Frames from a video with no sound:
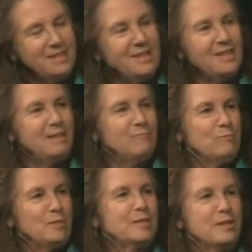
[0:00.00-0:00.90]
It
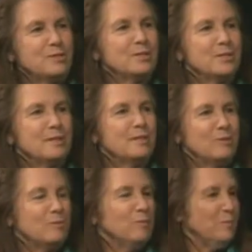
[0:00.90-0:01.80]
massages the
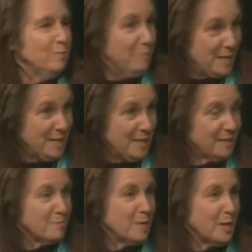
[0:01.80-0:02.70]
inner being, the
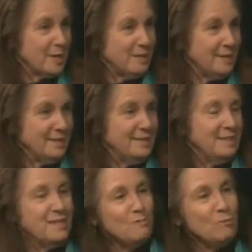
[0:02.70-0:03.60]
body,
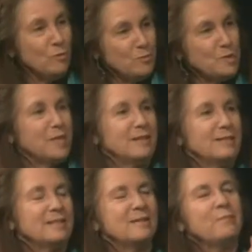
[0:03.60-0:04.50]
and moves
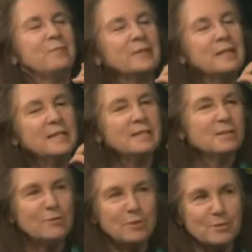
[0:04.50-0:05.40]
things. Mm-hmm.
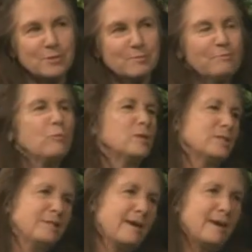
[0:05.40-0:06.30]
So there's more
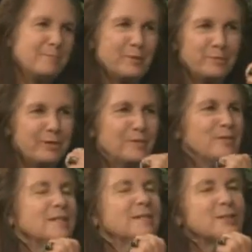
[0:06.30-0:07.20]
to that, but we don't
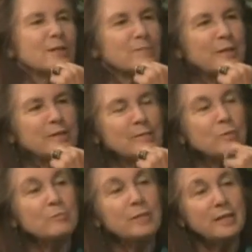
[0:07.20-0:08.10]
need to talk about that more.
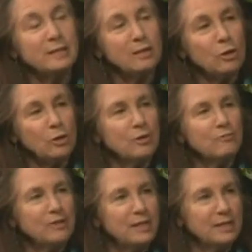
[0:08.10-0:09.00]
Yeah. But the heart of
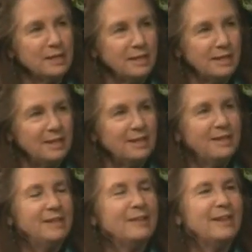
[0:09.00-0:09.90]
healing
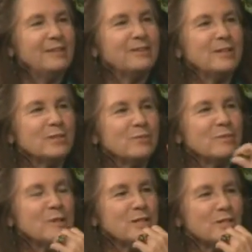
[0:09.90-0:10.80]
and
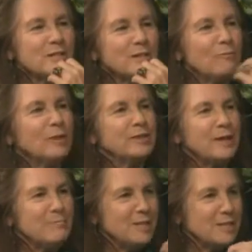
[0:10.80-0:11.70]
transformation and what
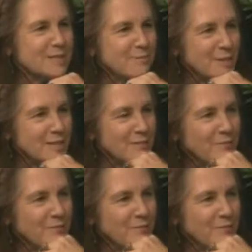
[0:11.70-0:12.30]
that means to me,